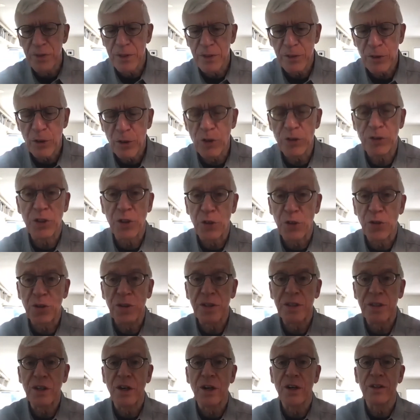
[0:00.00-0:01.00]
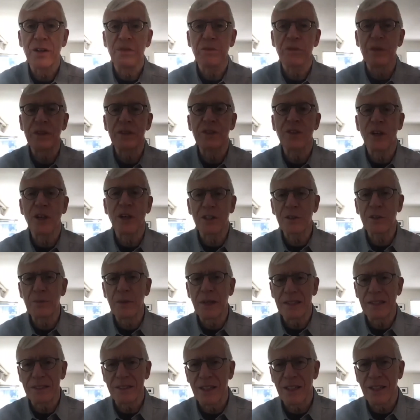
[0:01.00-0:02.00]
And of course, early on, we talked
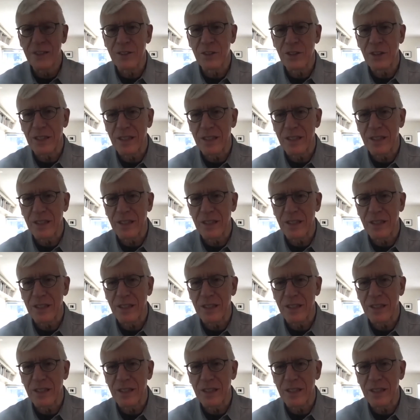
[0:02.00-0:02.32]
about testing